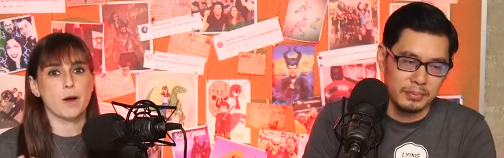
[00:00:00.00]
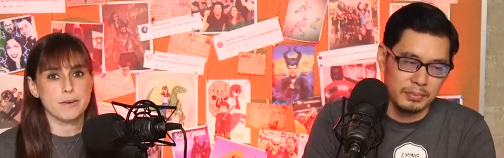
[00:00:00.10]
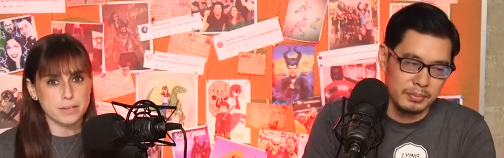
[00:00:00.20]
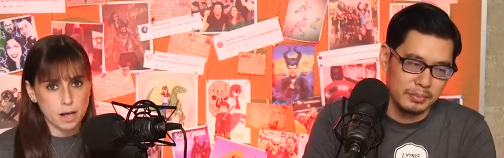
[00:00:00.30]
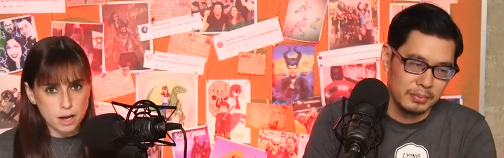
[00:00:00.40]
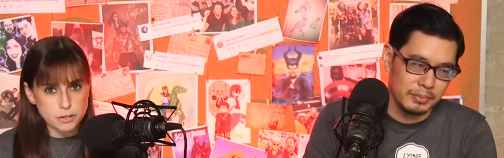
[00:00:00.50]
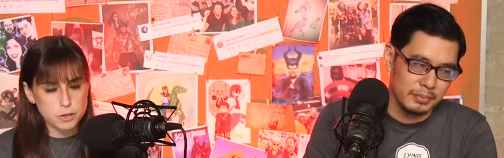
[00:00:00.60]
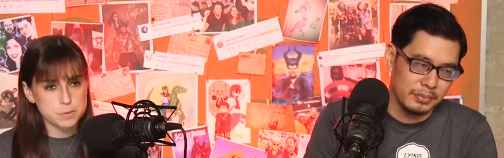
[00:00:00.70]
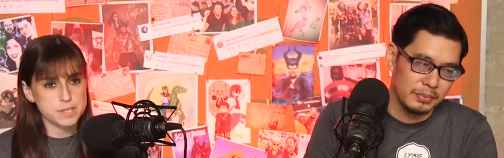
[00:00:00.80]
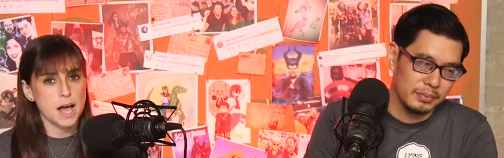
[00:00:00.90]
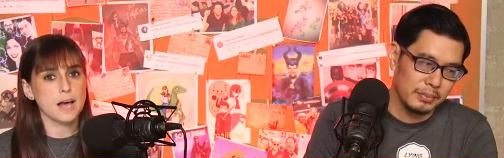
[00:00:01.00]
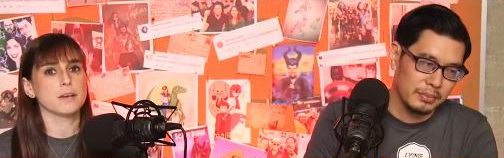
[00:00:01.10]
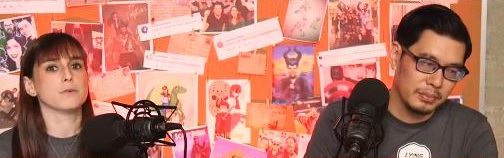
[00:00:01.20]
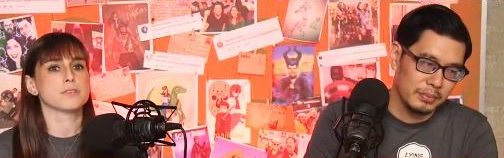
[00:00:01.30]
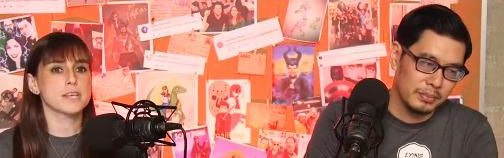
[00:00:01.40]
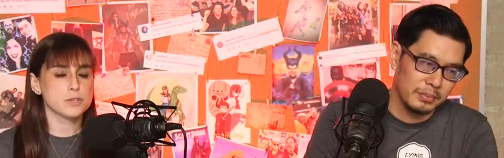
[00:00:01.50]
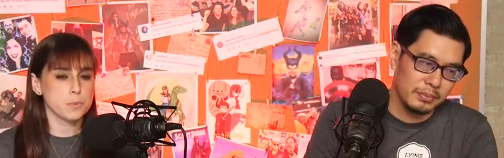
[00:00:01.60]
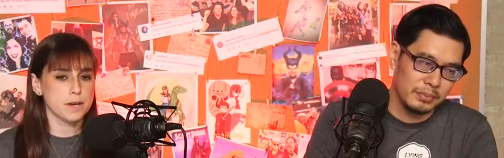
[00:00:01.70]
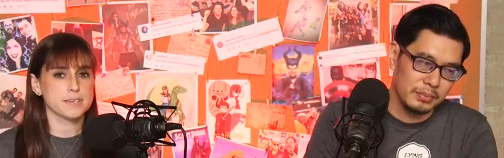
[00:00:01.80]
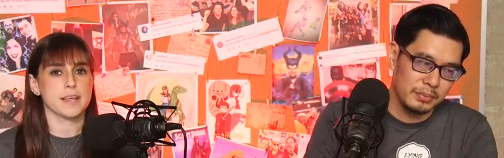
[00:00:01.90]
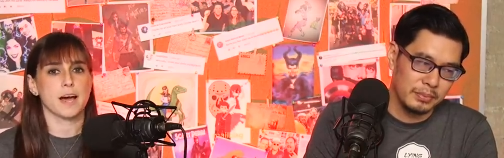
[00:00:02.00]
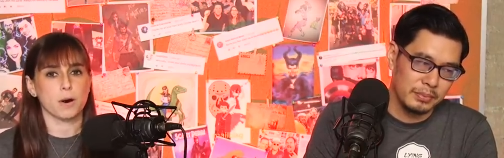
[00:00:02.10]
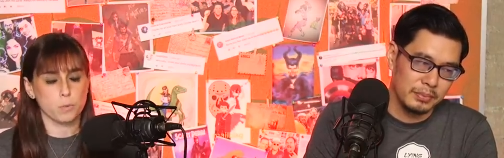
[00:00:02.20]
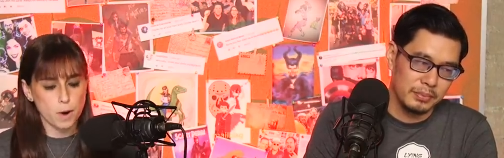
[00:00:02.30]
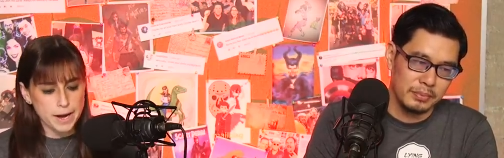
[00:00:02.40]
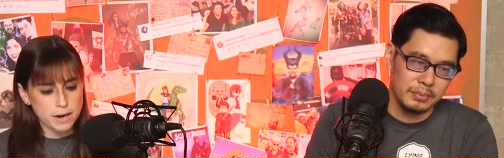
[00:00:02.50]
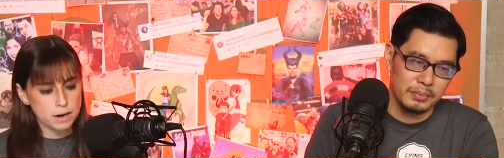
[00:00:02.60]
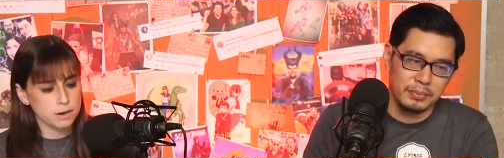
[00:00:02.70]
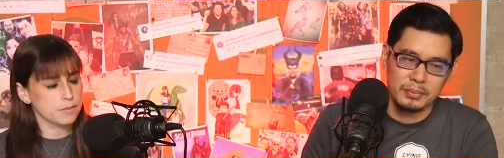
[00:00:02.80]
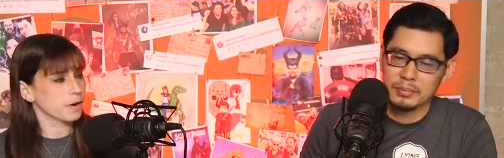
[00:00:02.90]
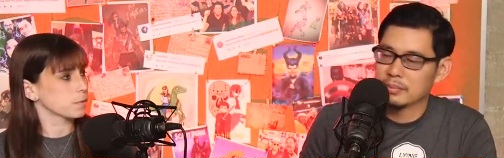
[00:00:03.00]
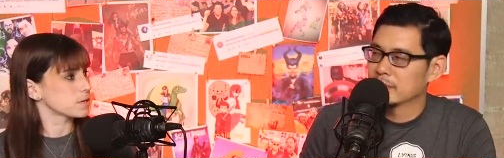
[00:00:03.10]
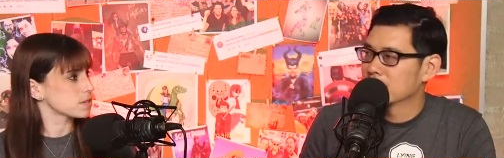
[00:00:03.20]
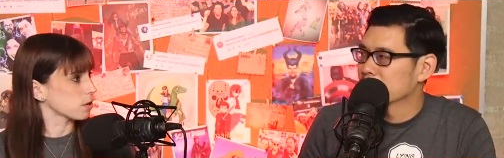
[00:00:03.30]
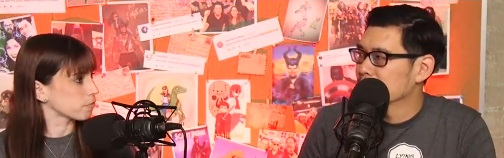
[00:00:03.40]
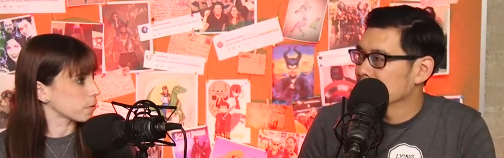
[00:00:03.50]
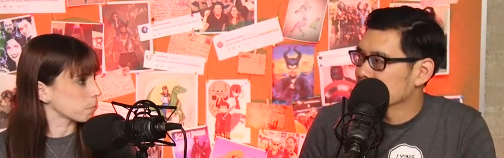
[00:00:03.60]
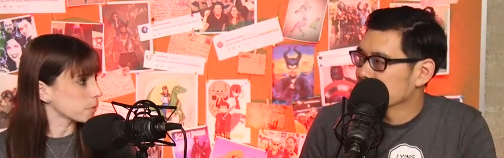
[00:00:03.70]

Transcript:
Speaker 1: Kraven the Hunter was the hot news this week because they got a writer. There was Silver and